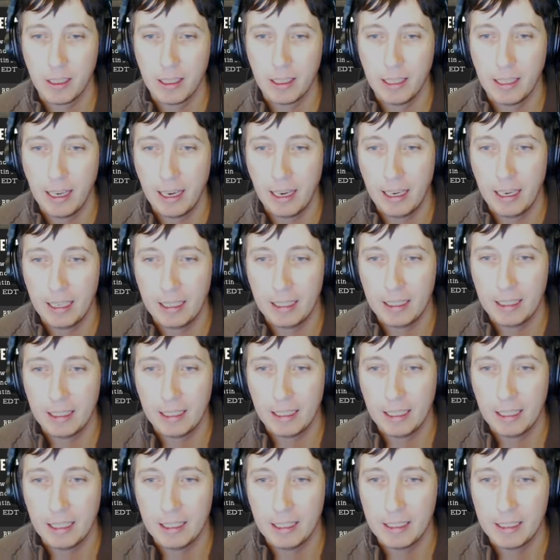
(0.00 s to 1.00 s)
yeah,
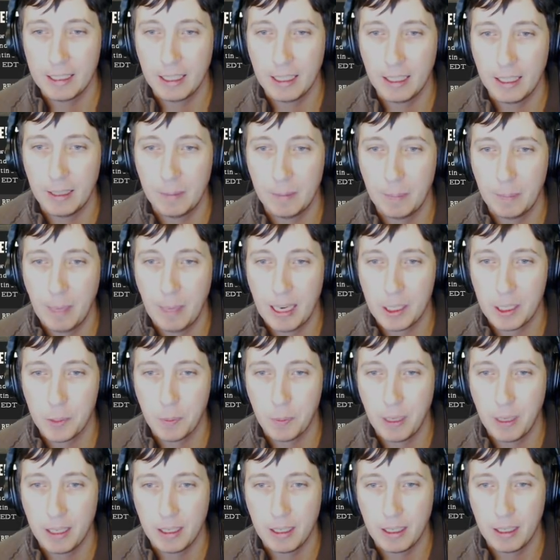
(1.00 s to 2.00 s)
and
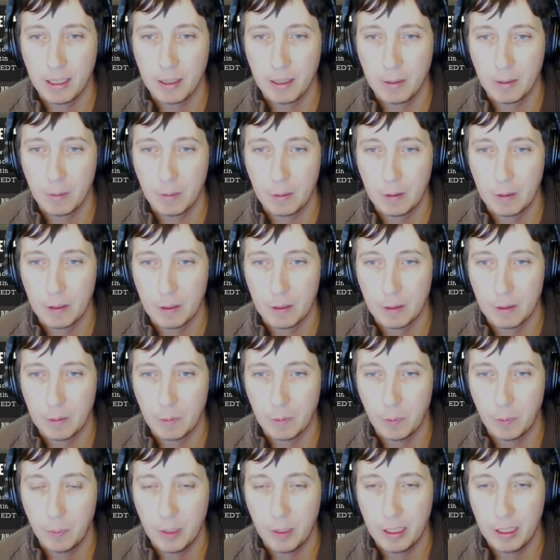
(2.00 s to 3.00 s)
matchmaking
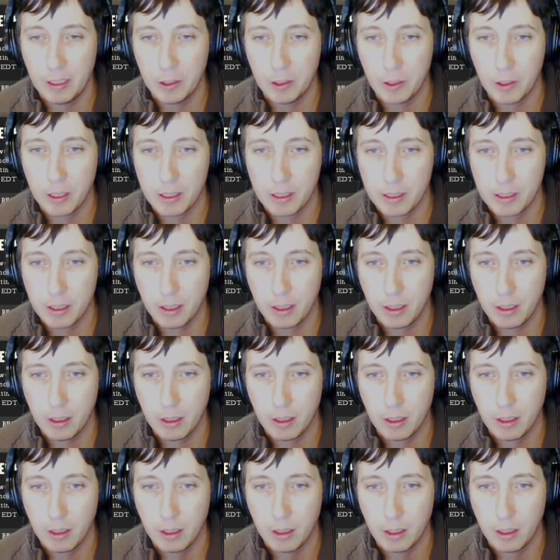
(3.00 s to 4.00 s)
will be interesting.
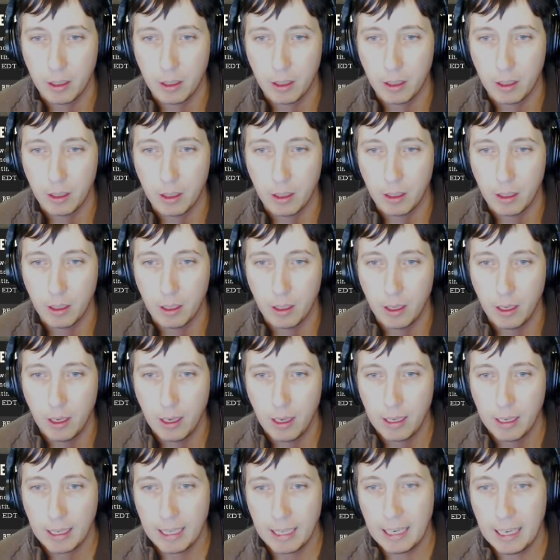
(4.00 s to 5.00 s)

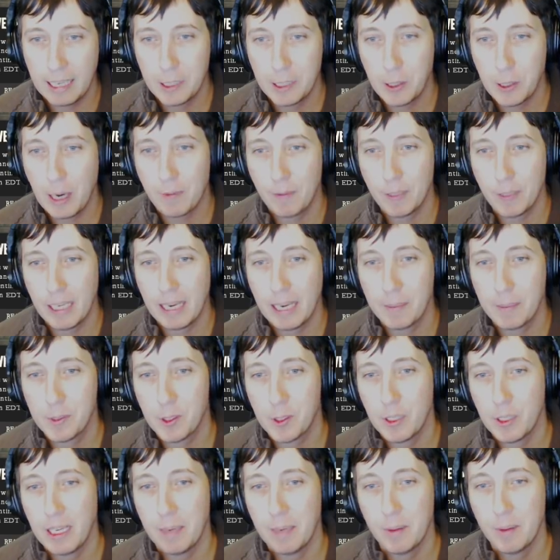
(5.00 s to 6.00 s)
Can I travel to
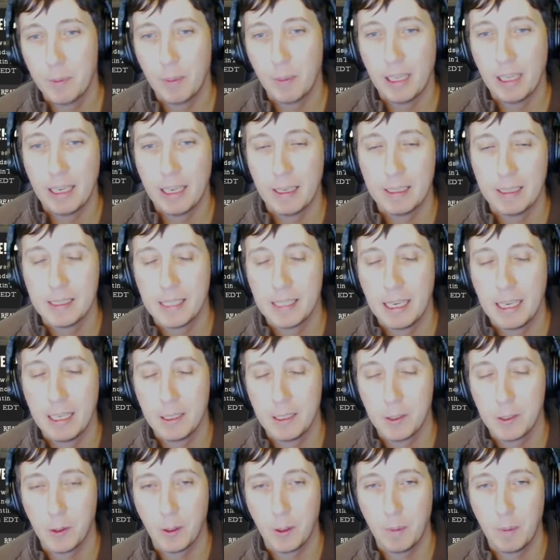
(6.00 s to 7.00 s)
Amsterdam to play
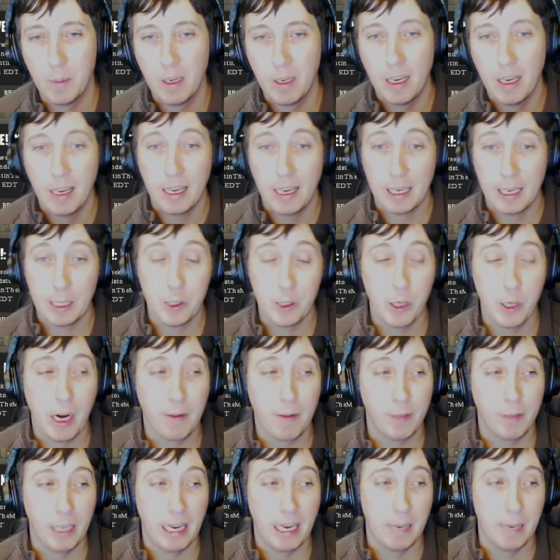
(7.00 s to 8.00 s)
Sandstorm? You can
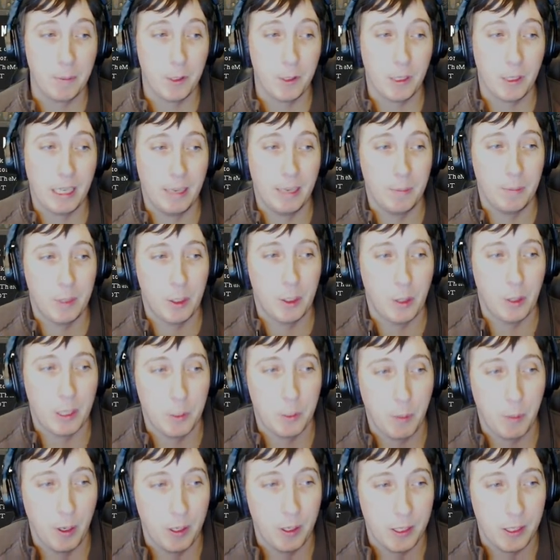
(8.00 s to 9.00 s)
travel to Amsterdam to
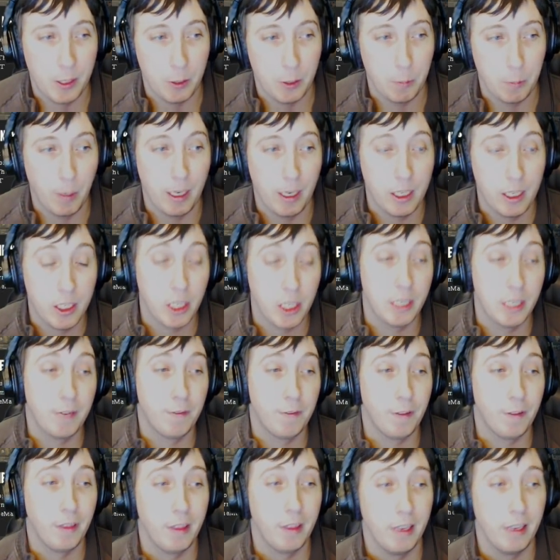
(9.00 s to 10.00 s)
experience a bunch of
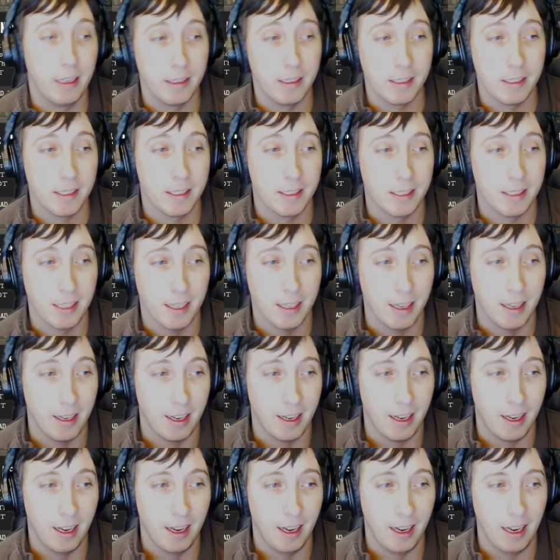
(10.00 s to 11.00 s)
different things,
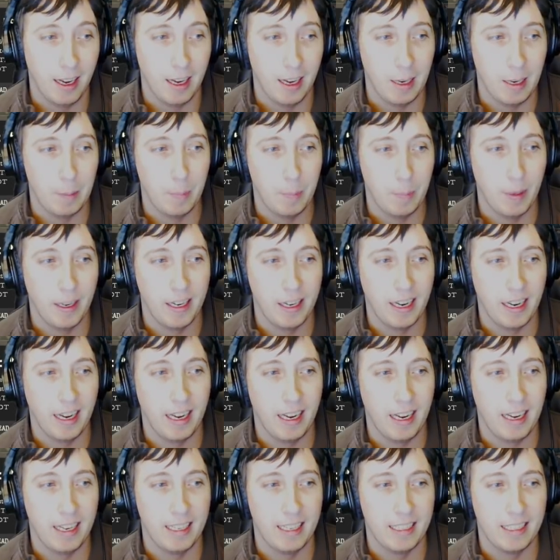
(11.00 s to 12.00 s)
but
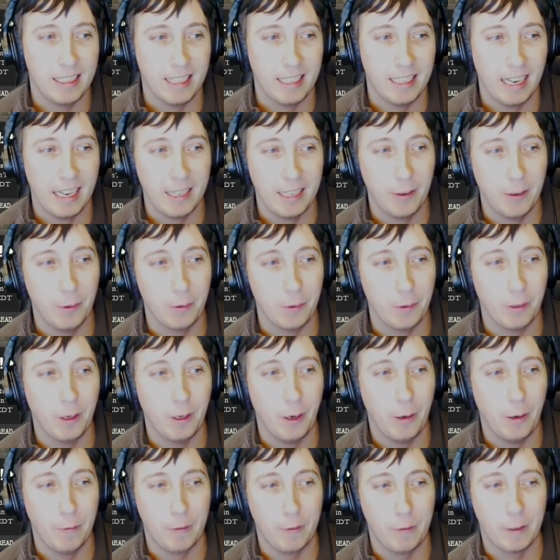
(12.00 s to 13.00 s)
I don't
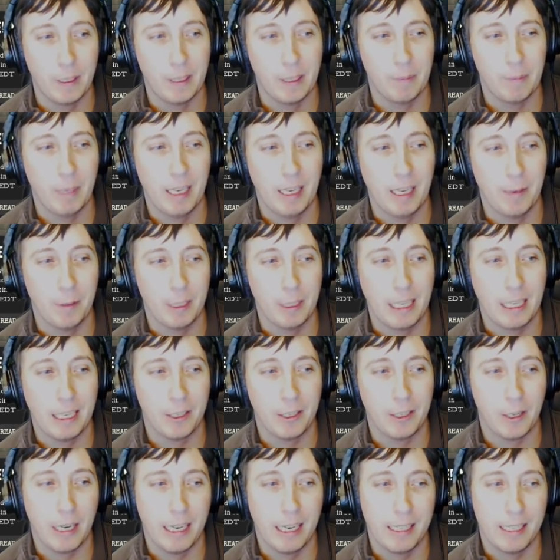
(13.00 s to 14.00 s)
know if you'll be able to get
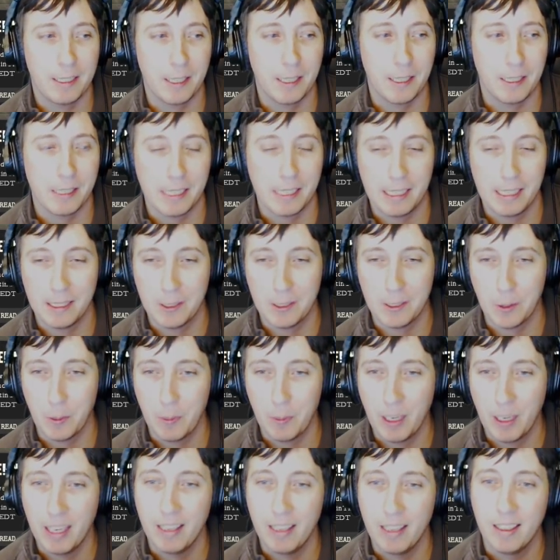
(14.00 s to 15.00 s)
your hands on
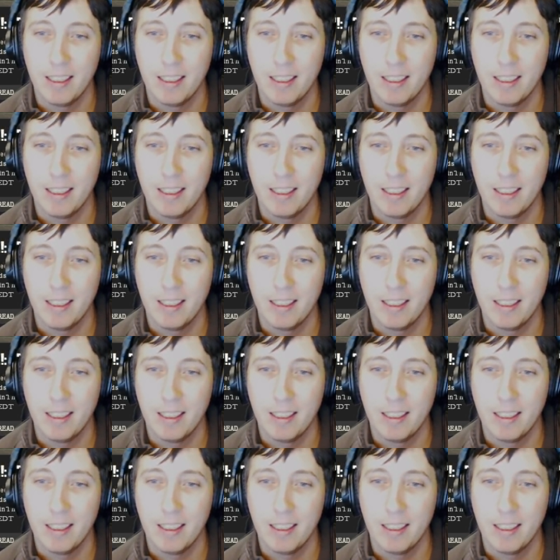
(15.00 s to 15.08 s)
Sandstorm yet.